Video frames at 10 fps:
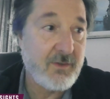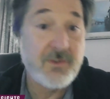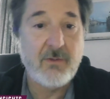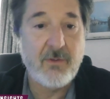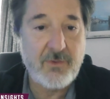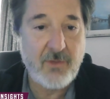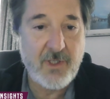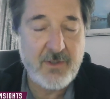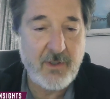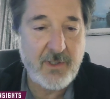zero
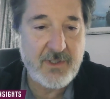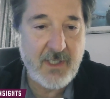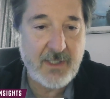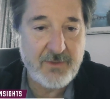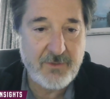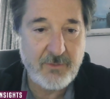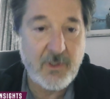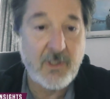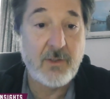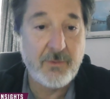trust architecture to
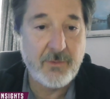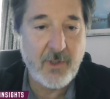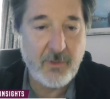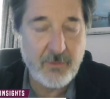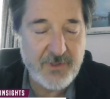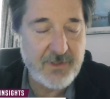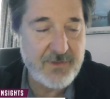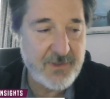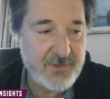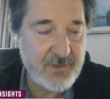include OT
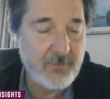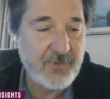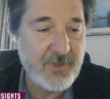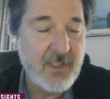systems.